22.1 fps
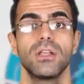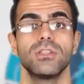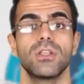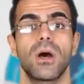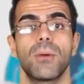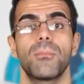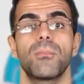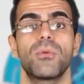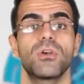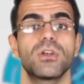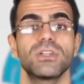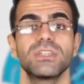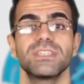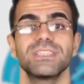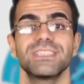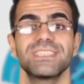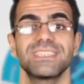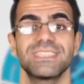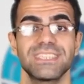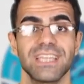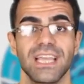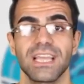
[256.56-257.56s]
Number
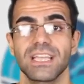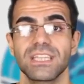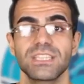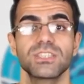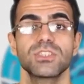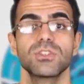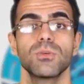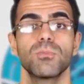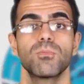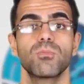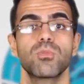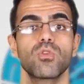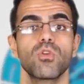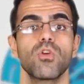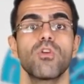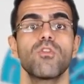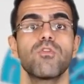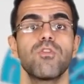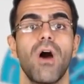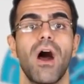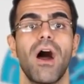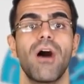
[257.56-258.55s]
six,
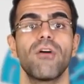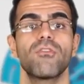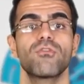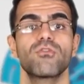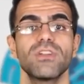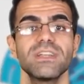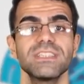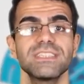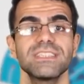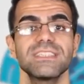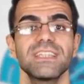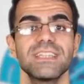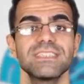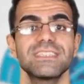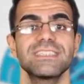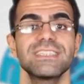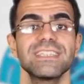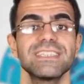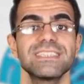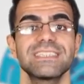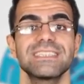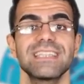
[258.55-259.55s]
proof of
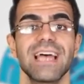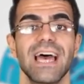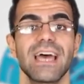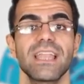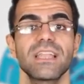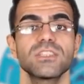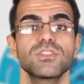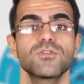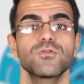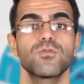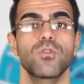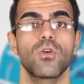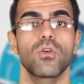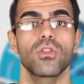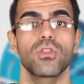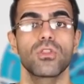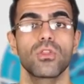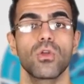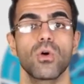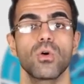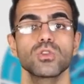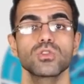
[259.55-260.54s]
residency status for
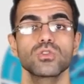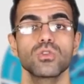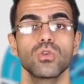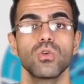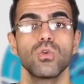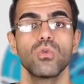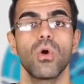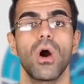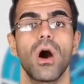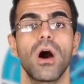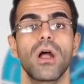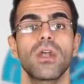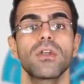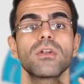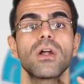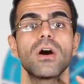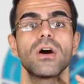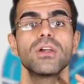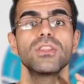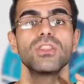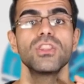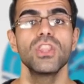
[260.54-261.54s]
those who
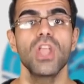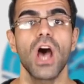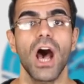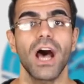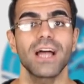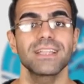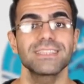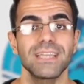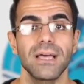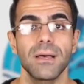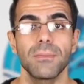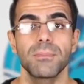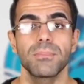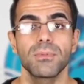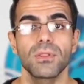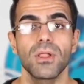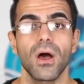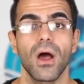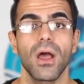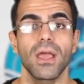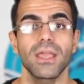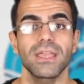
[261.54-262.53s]
are not
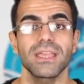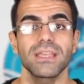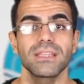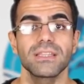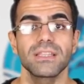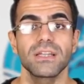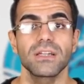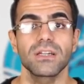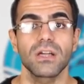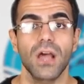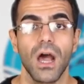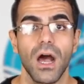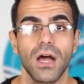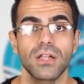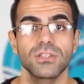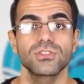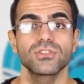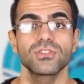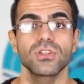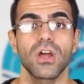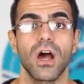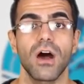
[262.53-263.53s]
applying in their
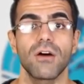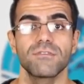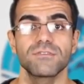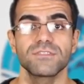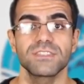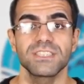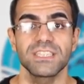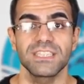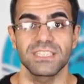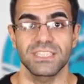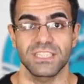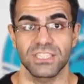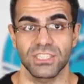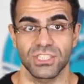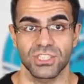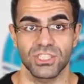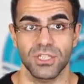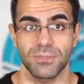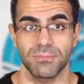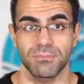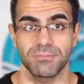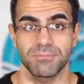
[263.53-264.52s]
country of
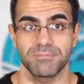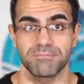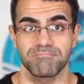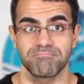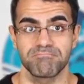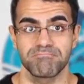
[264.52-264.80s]
citizenship.